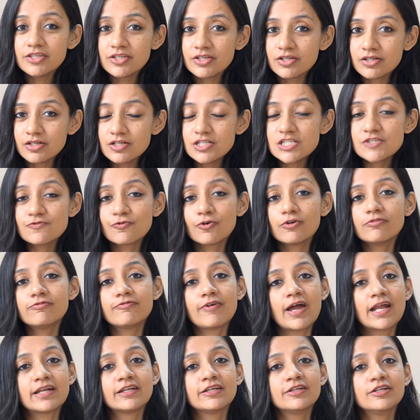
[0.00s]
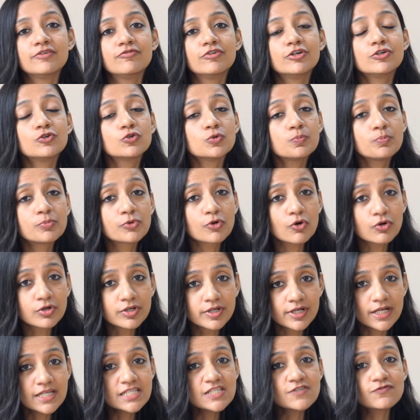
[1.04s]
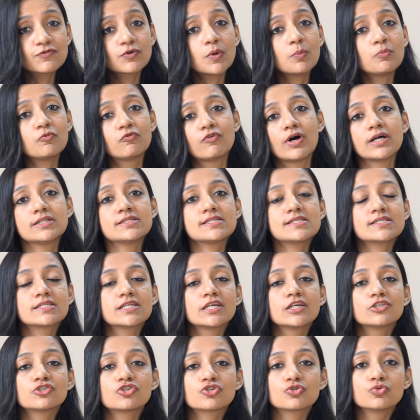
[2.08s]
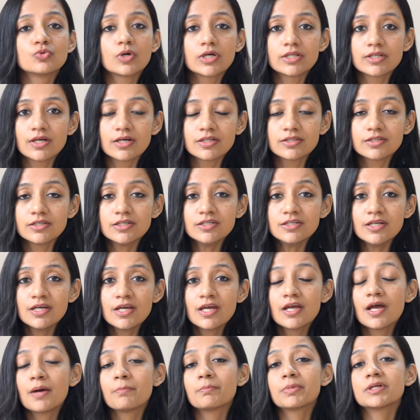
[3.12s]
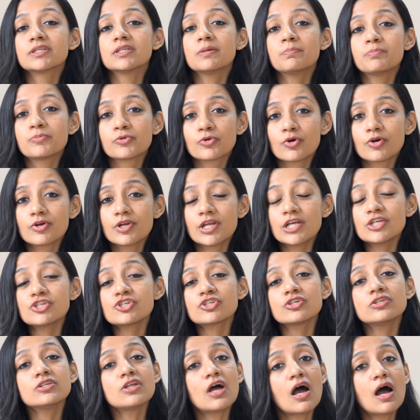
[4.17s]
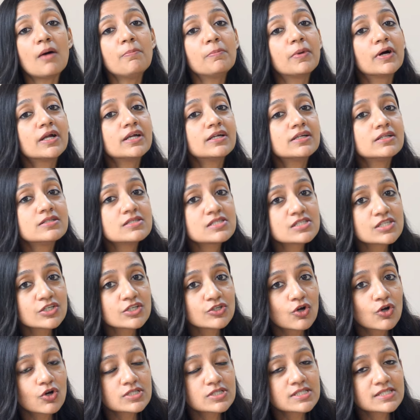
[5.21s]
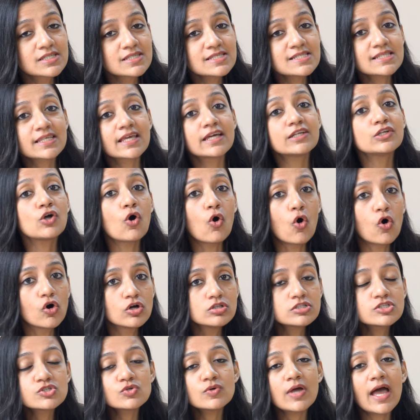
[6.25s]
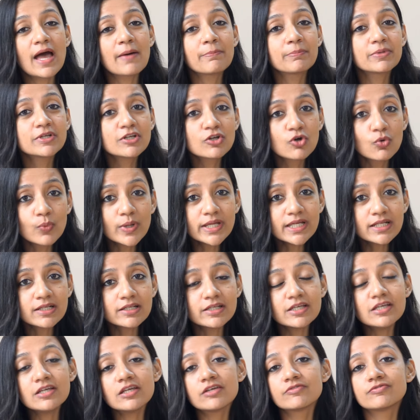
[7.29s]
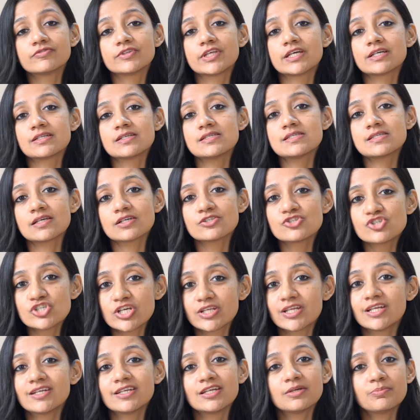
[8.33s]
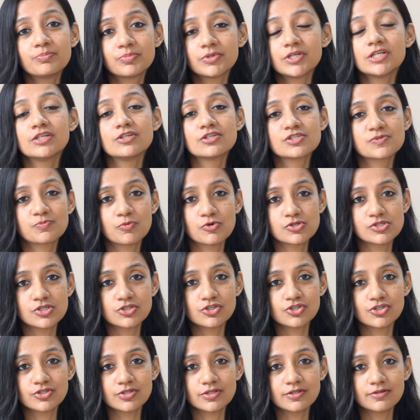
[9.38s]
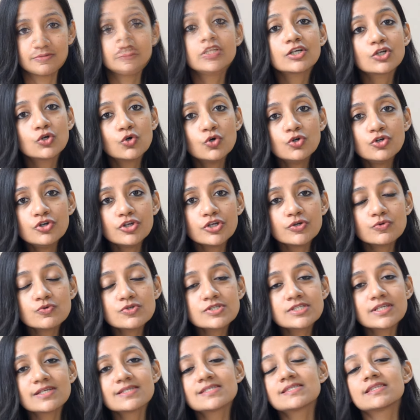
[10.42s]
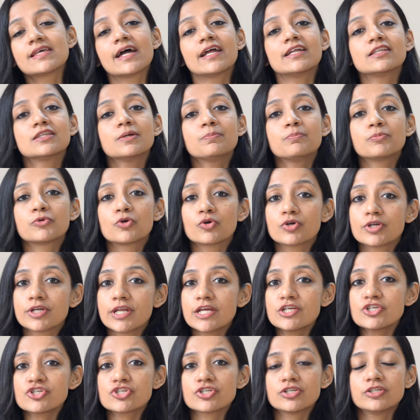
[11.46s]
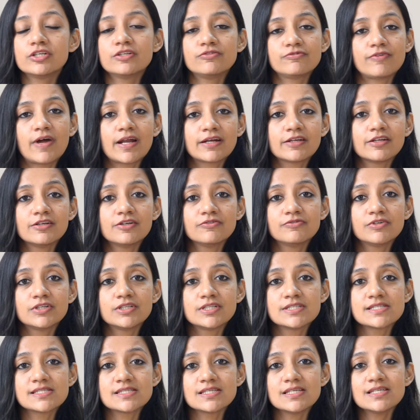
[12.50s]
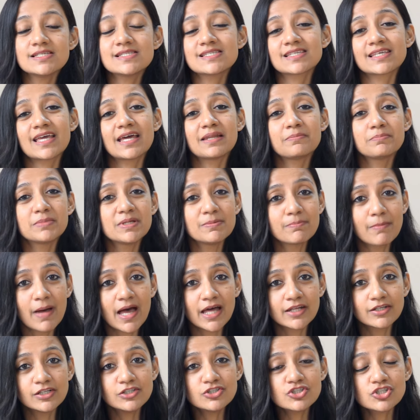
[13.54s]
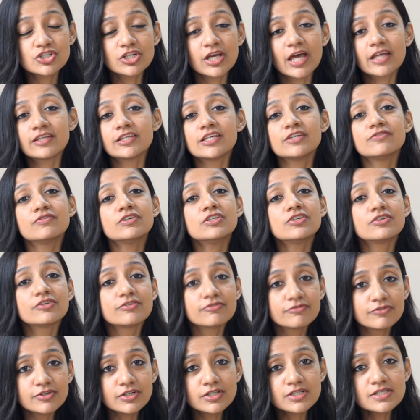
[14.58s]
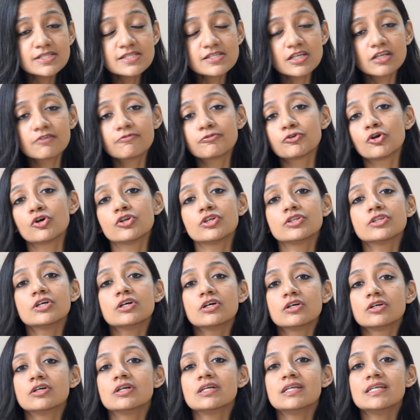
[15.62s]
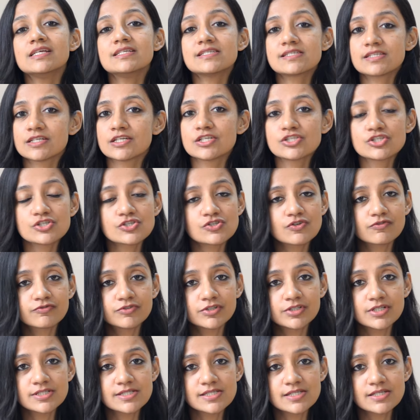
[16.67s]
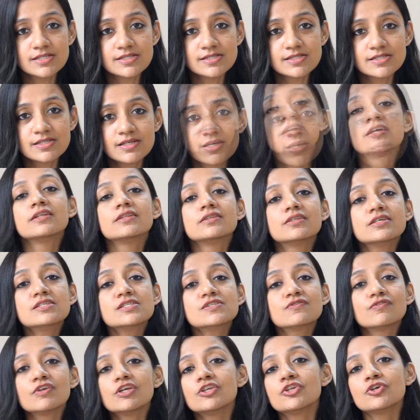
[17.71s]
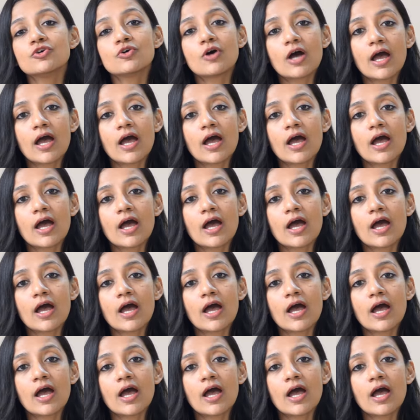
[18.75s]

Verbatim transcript: years for fatty liver to progress from one stage to another, but the progression up until cirrhosis can also happen quickly if there is a genetic predisposition. The good news is that the progression in fatty liver disease can be managed and even reversed if you are in the early stages of the disease. In this video,